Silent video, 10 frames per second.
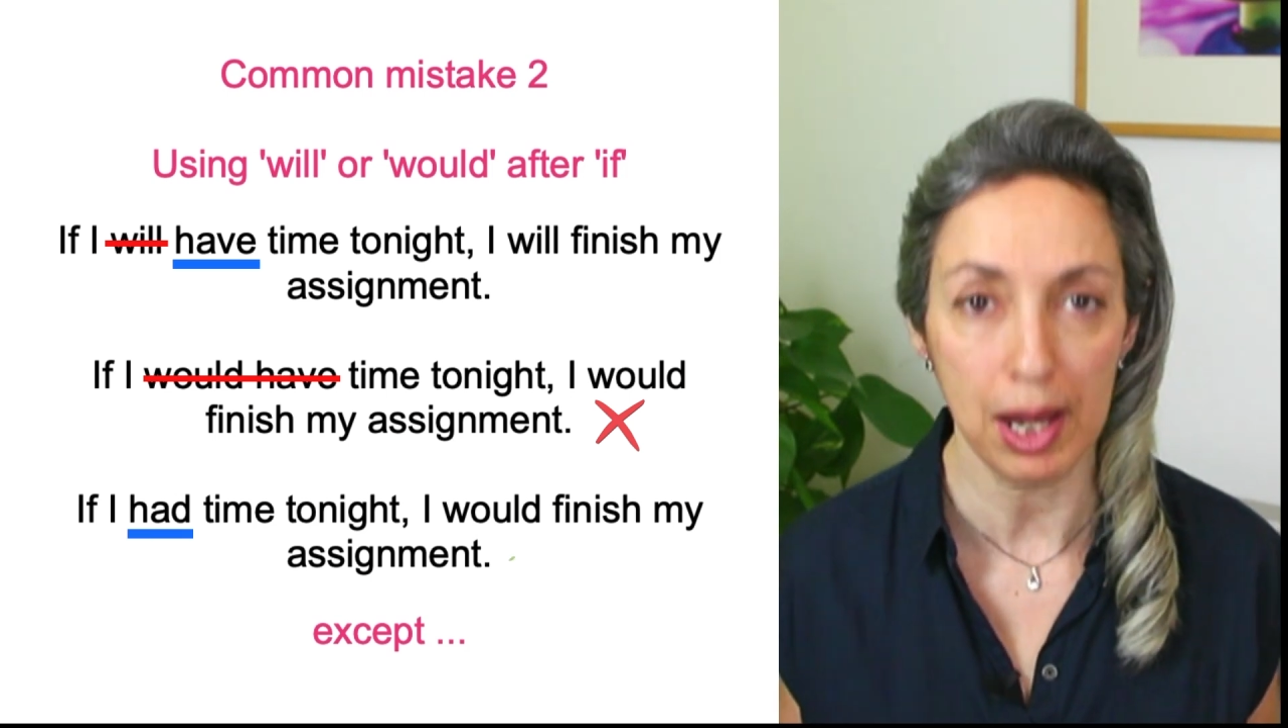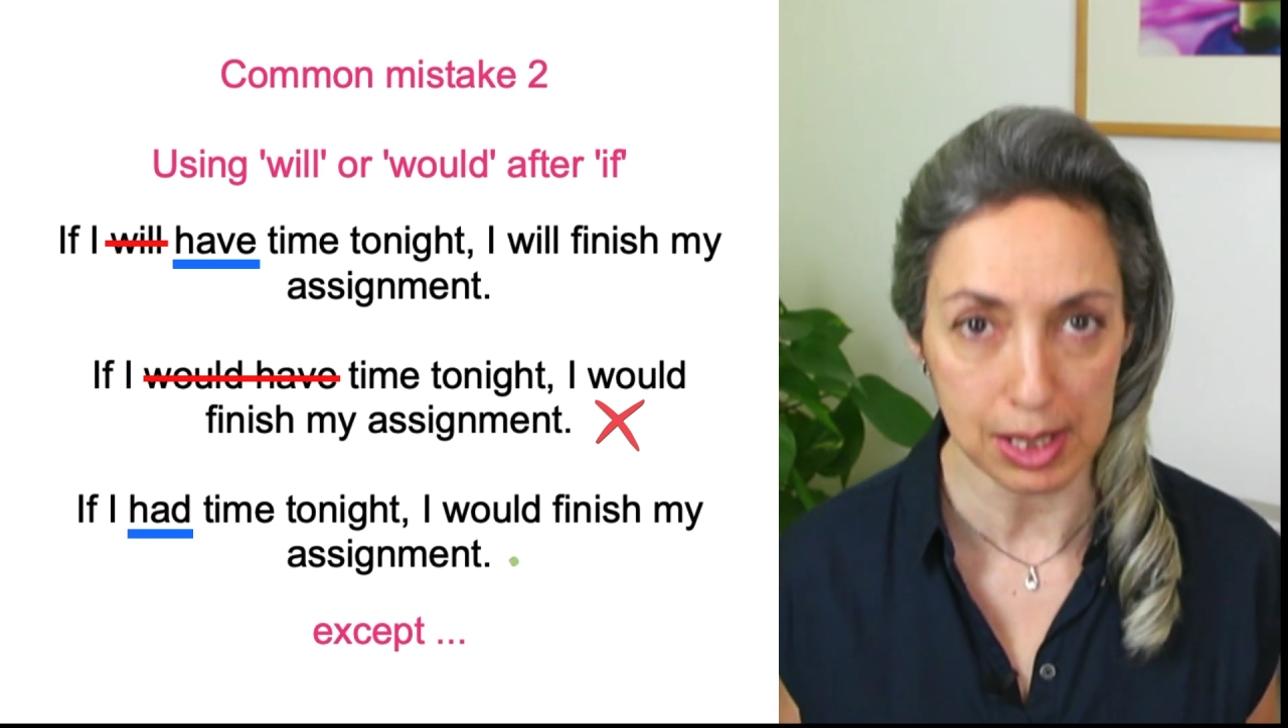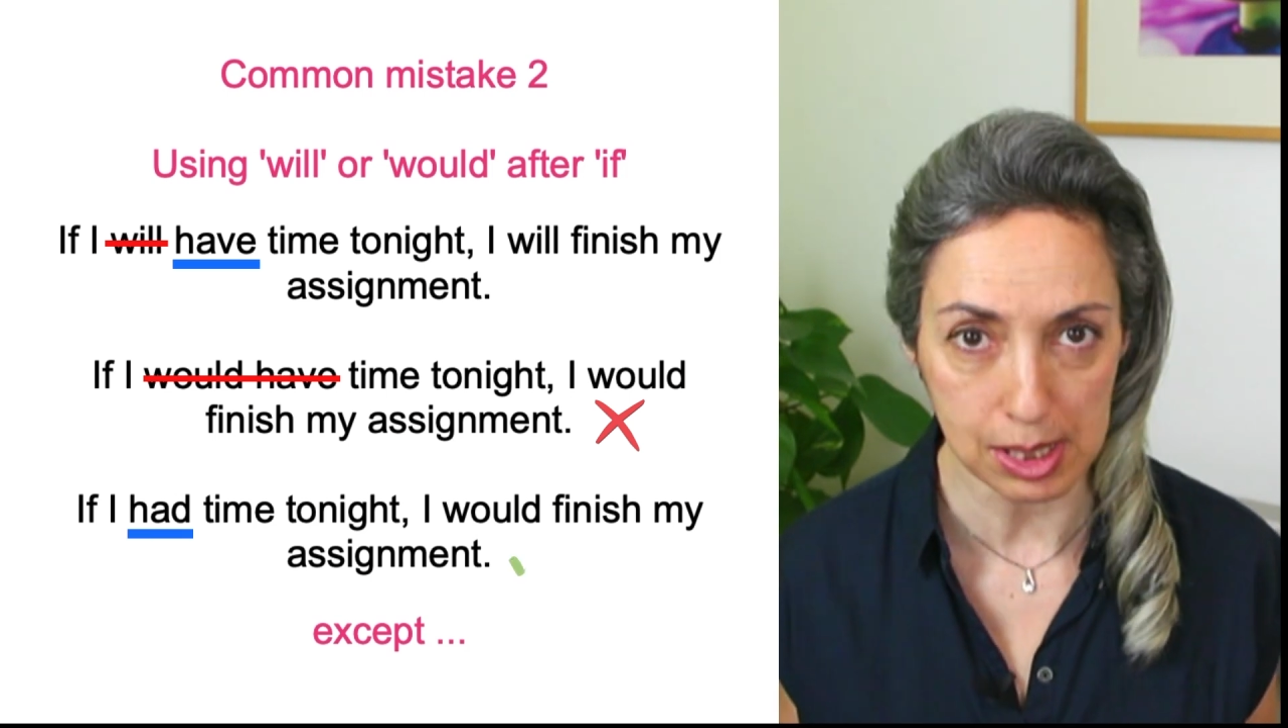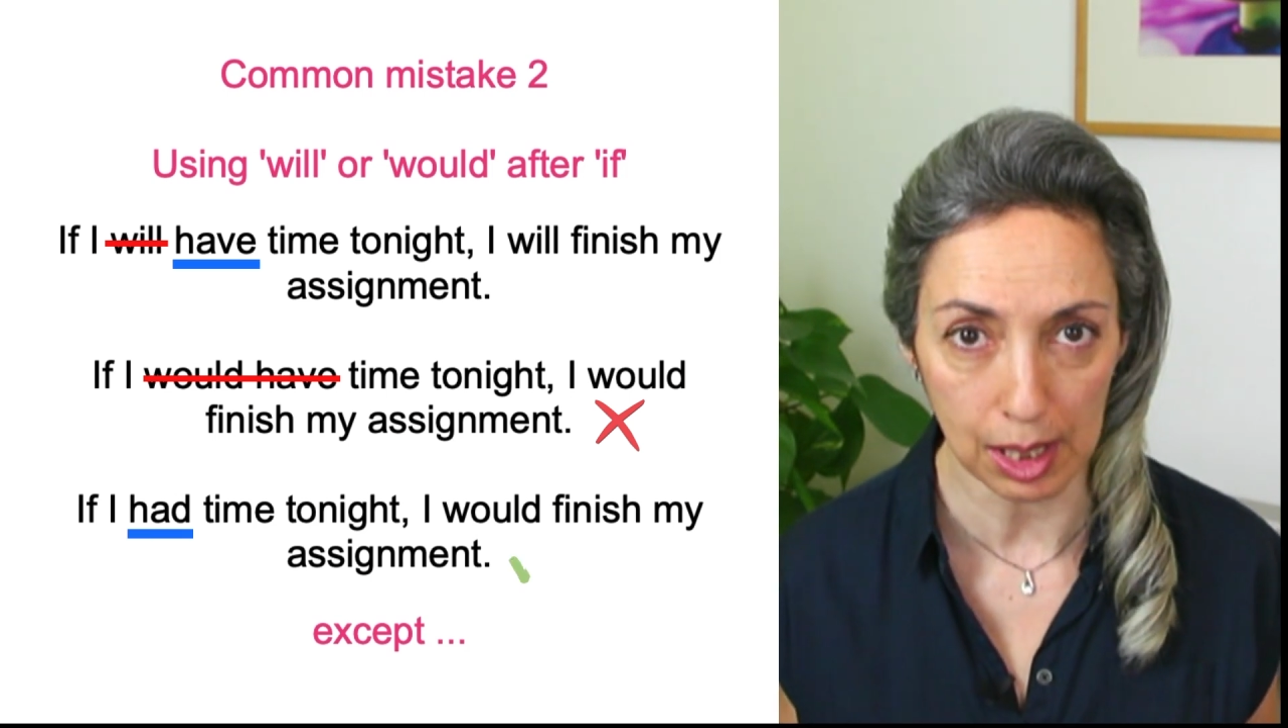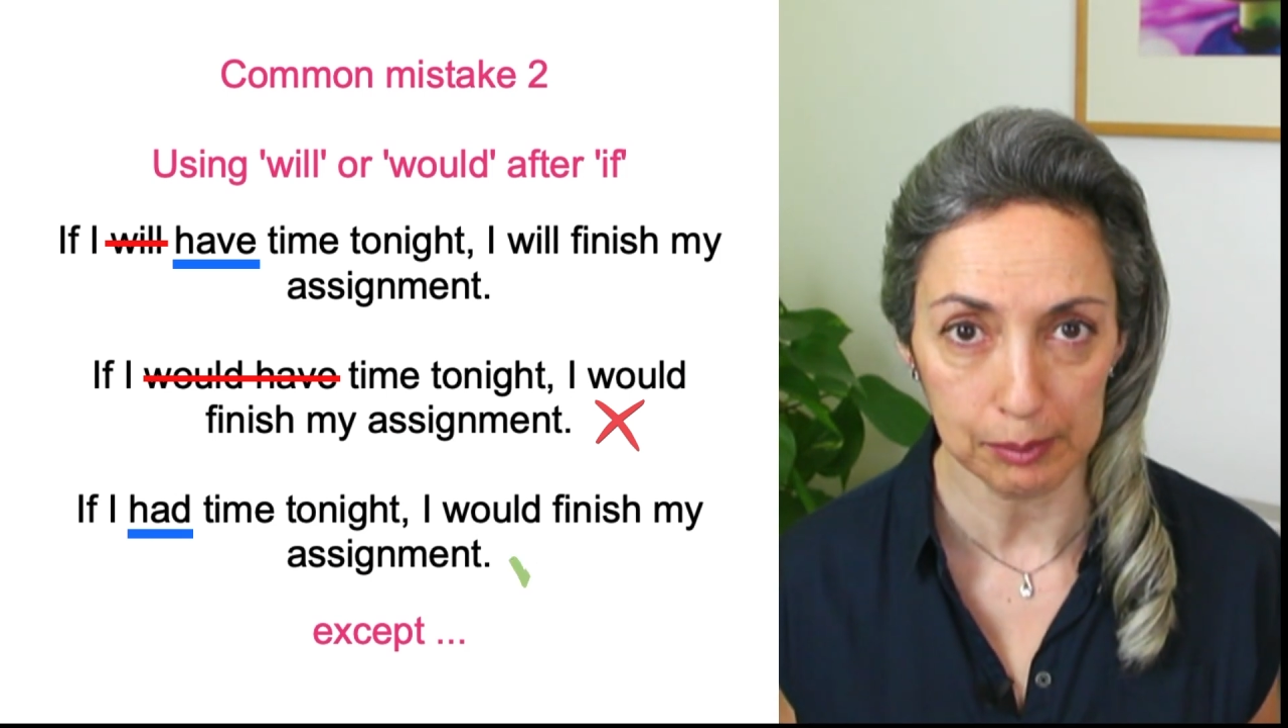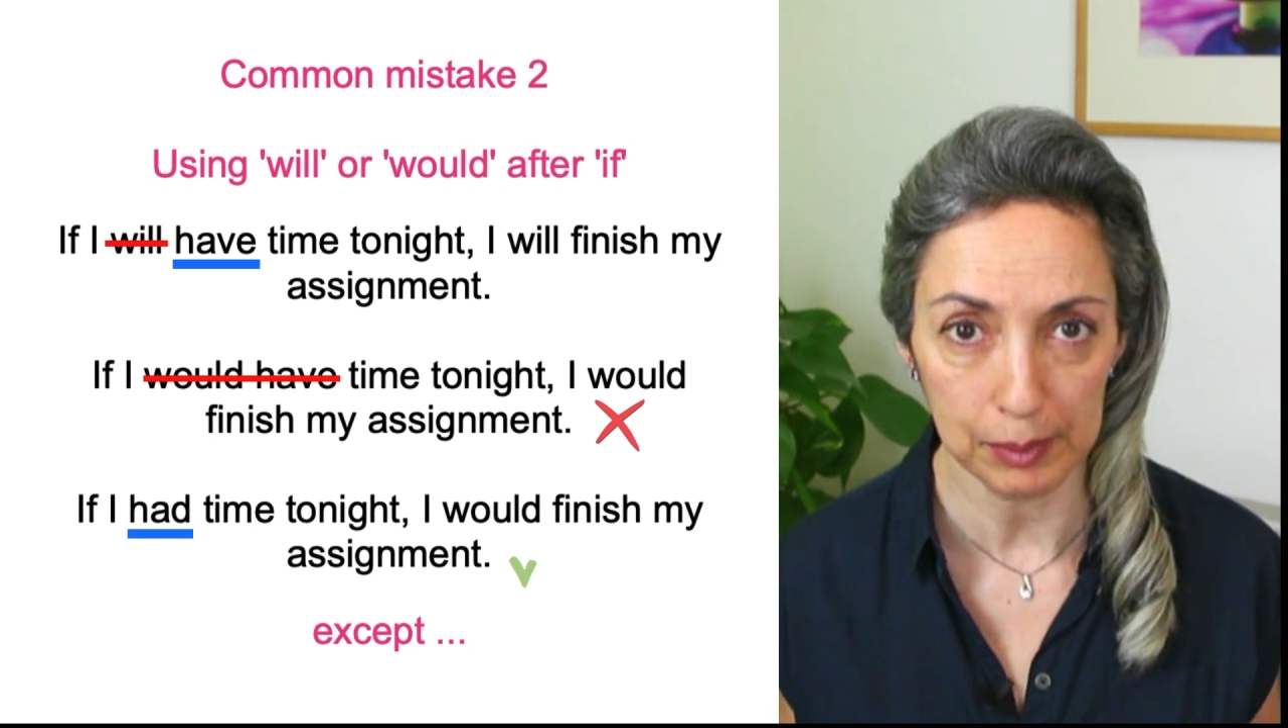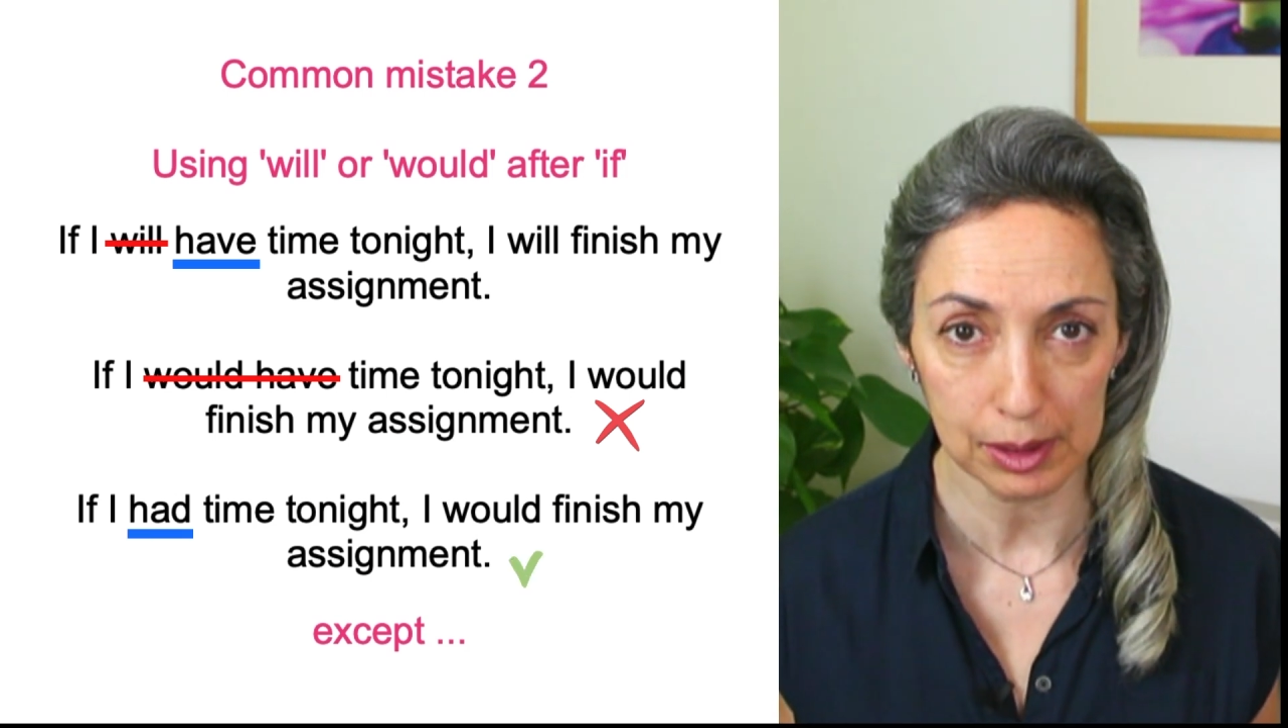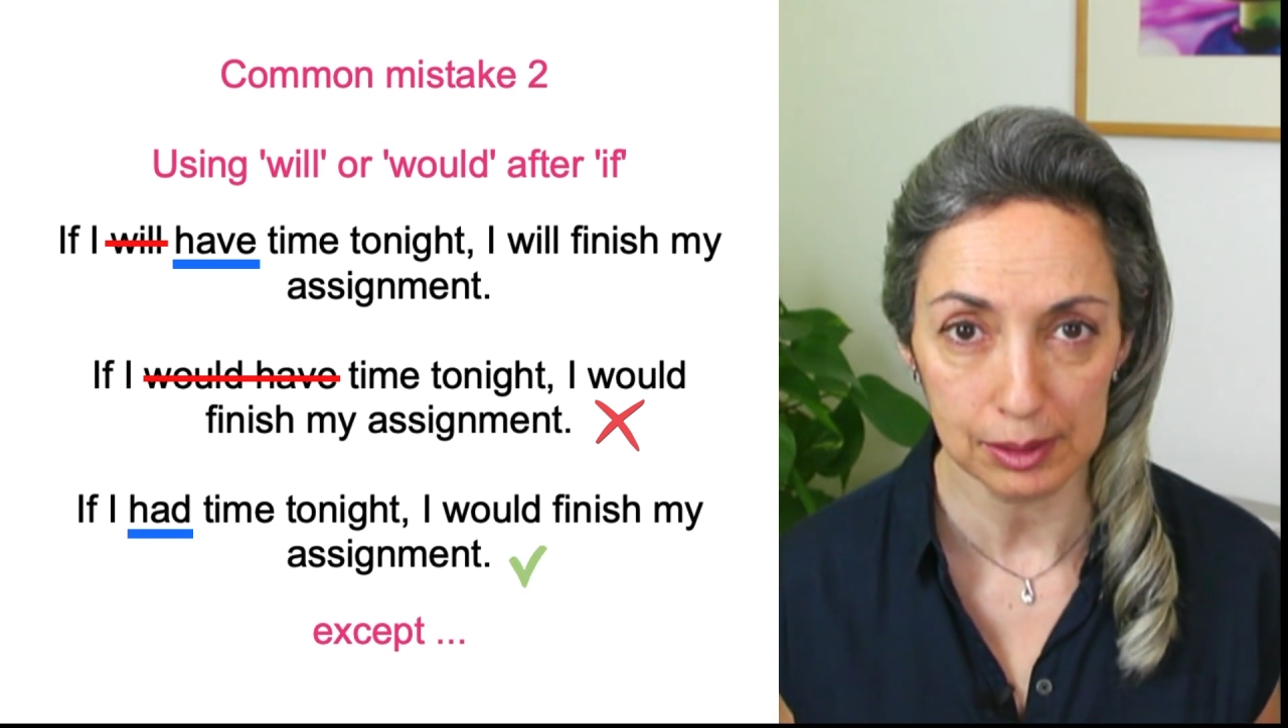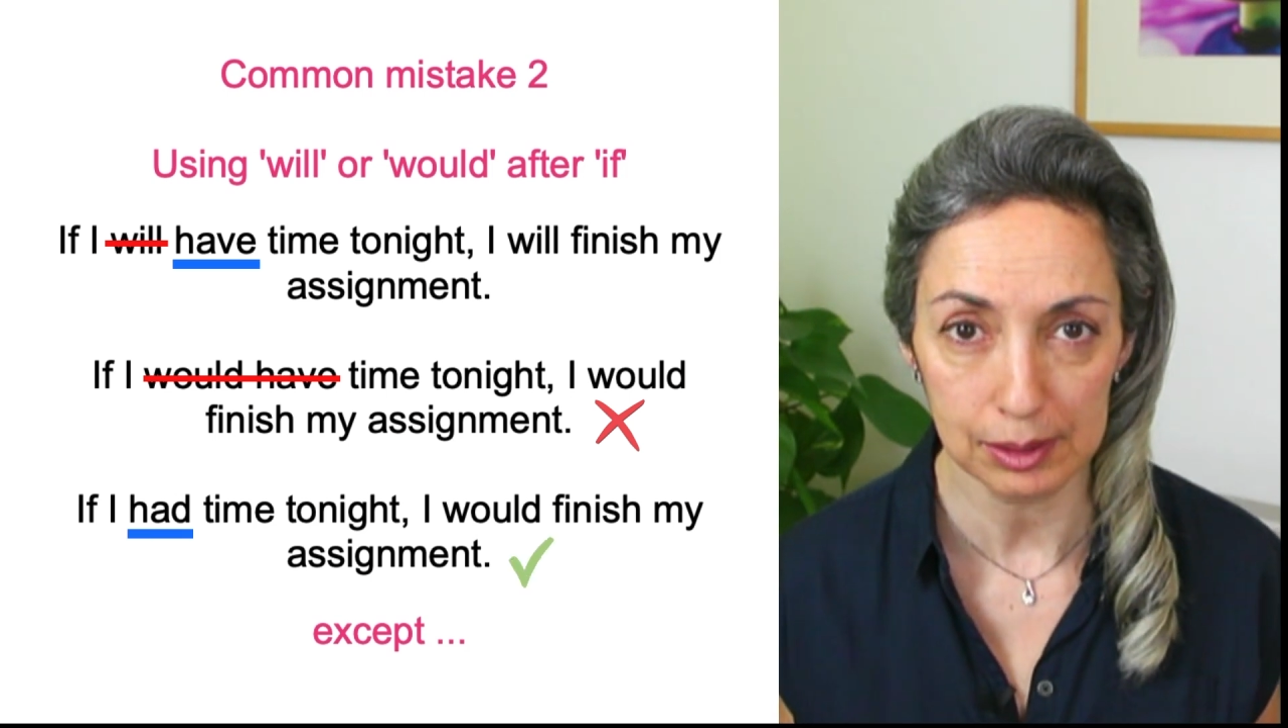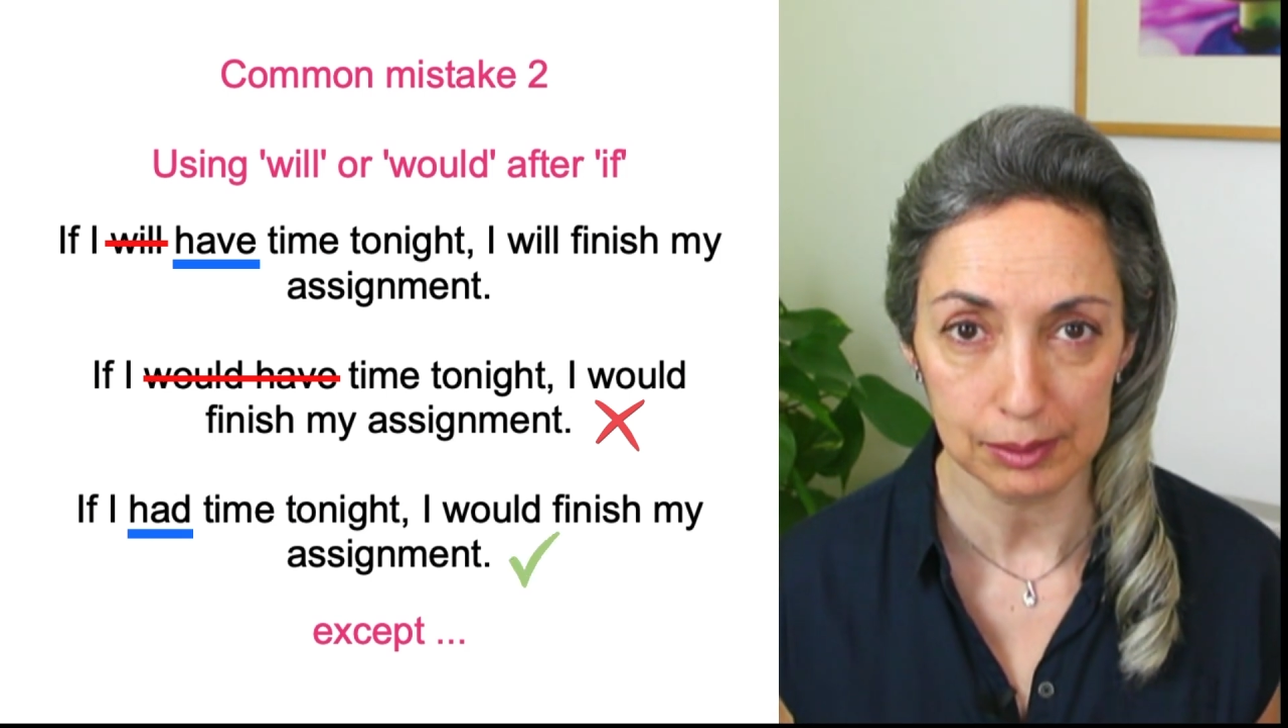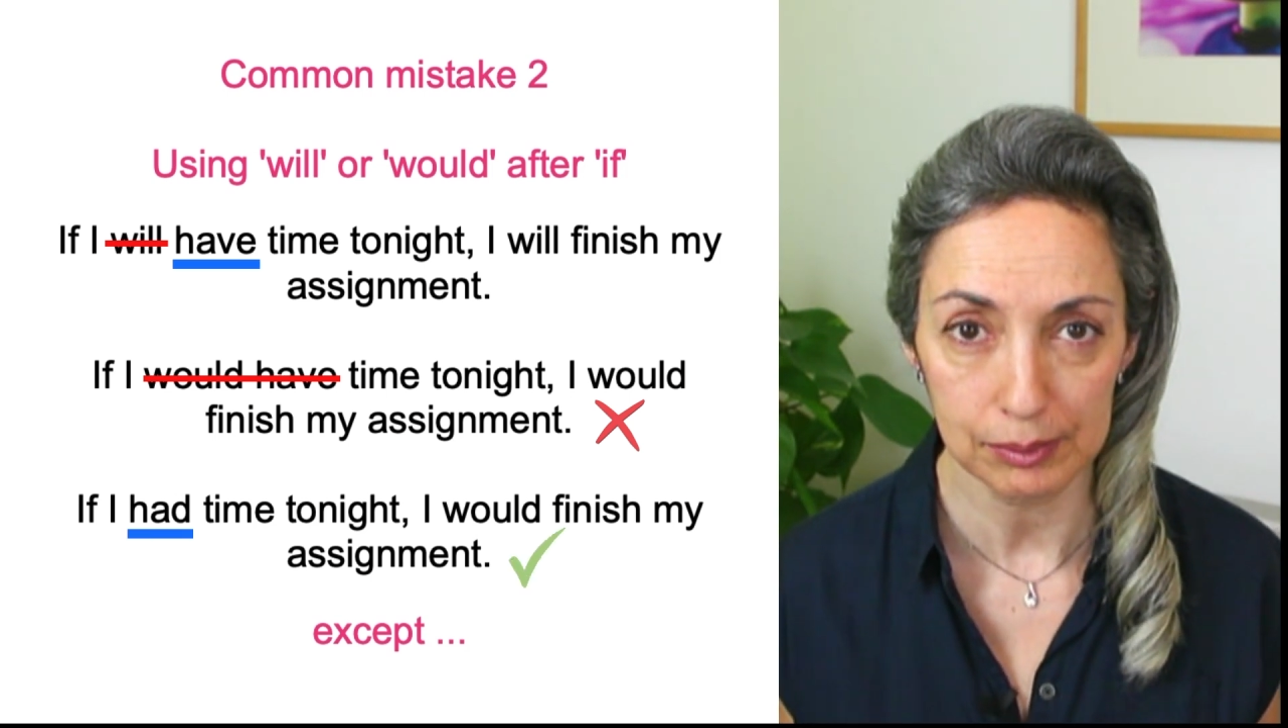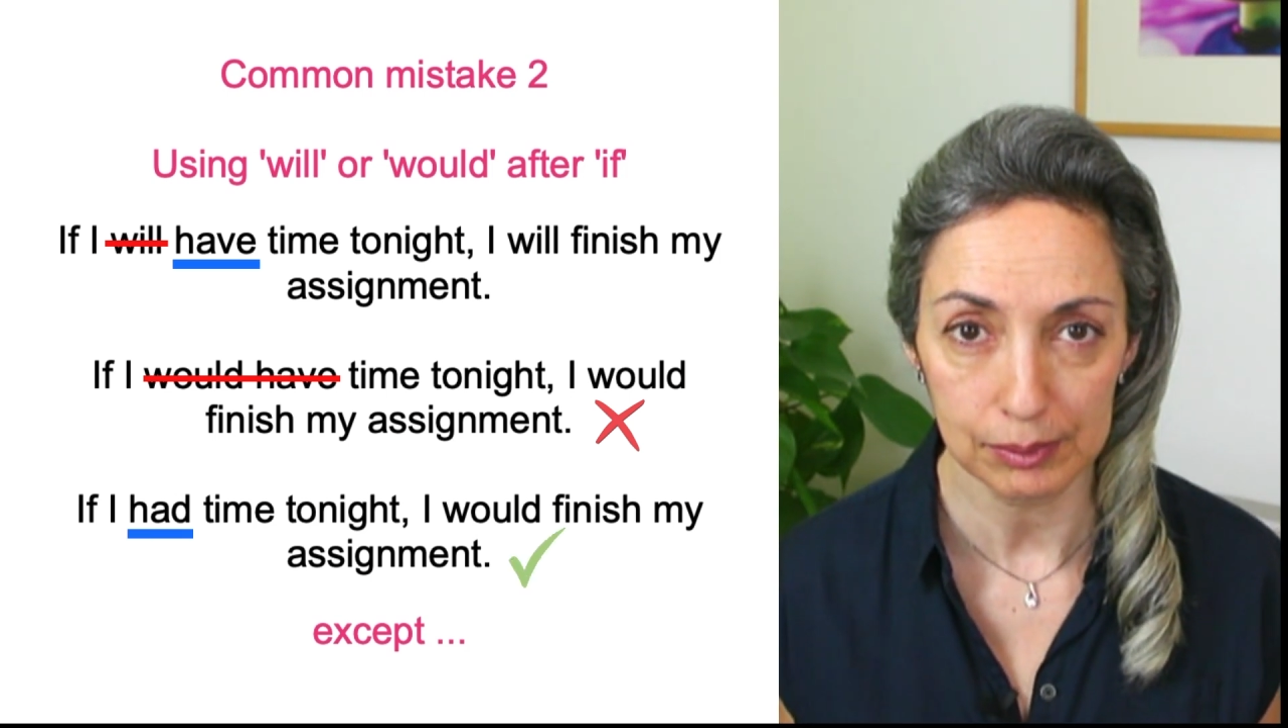my assignment.